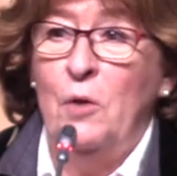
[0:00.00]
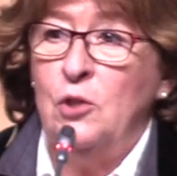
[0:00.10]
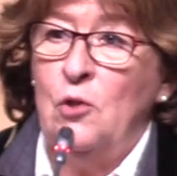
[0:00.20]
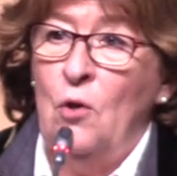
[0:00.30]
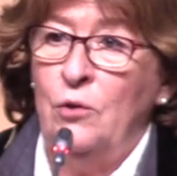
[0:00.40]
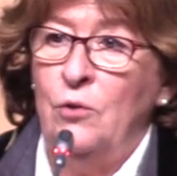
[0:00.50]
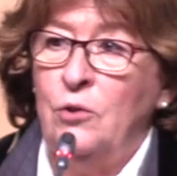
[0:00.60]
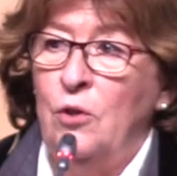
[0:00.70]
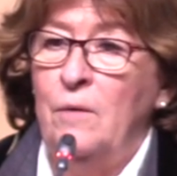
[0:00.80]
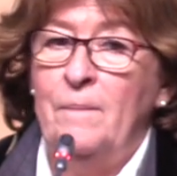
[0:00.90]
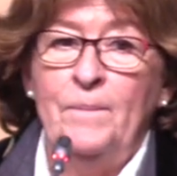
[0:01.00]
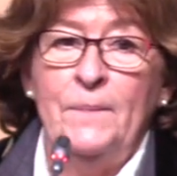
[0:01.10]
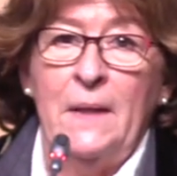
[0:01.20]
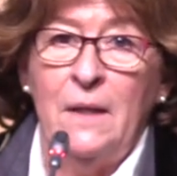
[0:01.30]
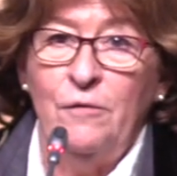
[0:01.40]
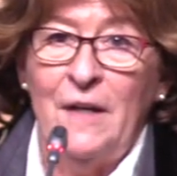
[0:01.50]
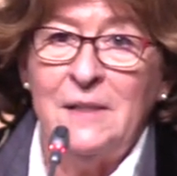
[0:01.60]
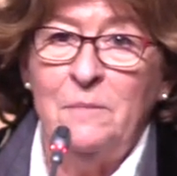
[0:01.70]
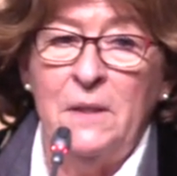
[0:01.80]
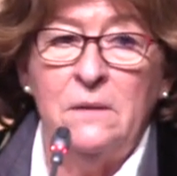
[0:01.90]
much longer-term
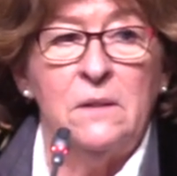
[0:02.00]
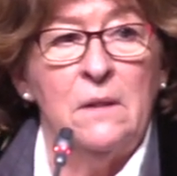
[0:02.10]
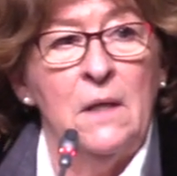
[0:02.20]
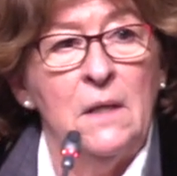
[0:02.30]
investments.